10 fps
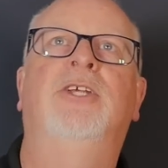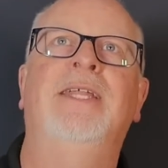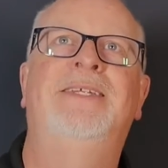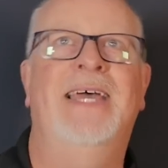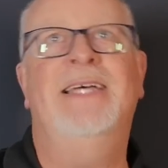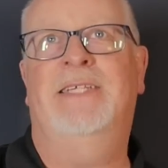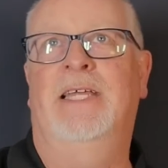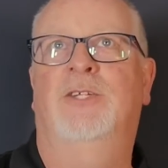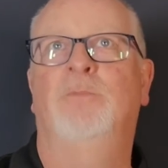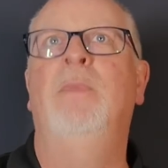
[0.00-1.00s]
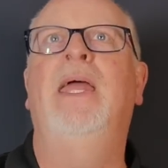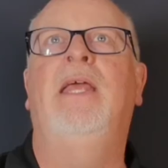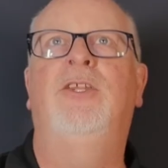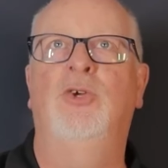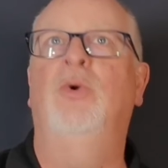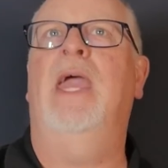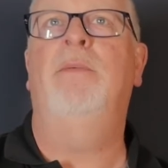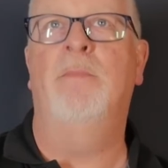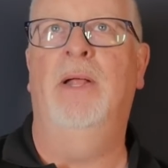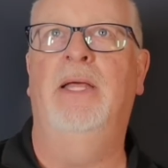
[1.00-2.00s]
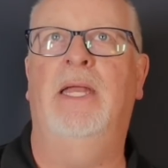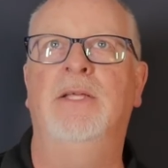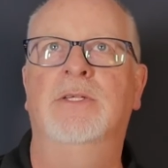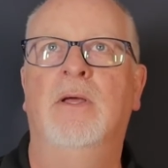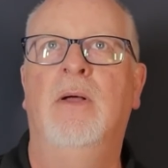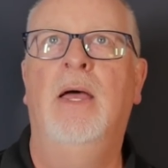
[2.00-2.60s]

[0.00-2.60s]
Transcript: can test its MIDI 2 capabilities.